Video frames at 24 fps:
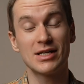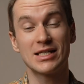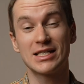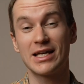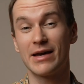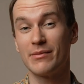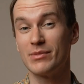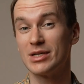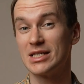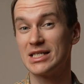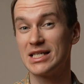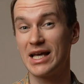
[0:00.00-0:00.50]
and
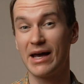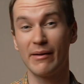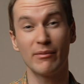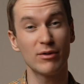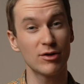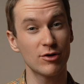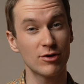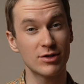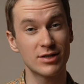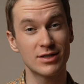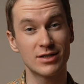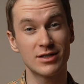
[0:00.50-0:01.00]
I'm a
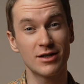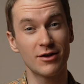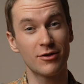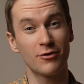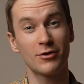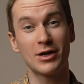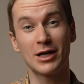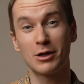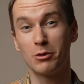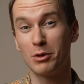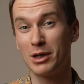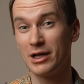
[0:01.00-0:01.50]

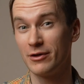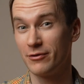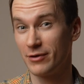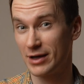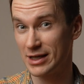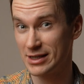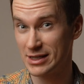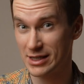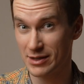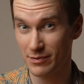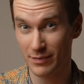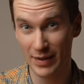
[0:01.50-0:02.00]
WCT3
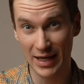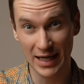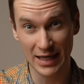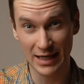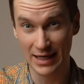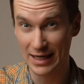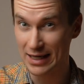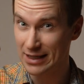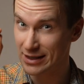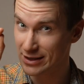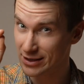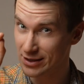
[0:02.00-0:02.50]
qualified
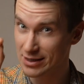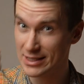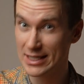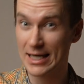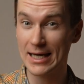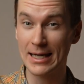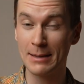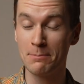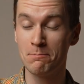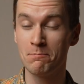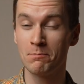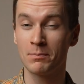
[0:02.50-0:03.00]
sommelier, and
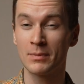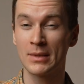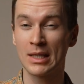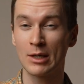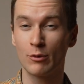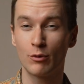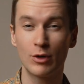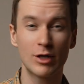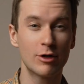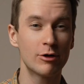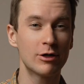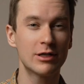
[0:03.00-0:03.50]
today we're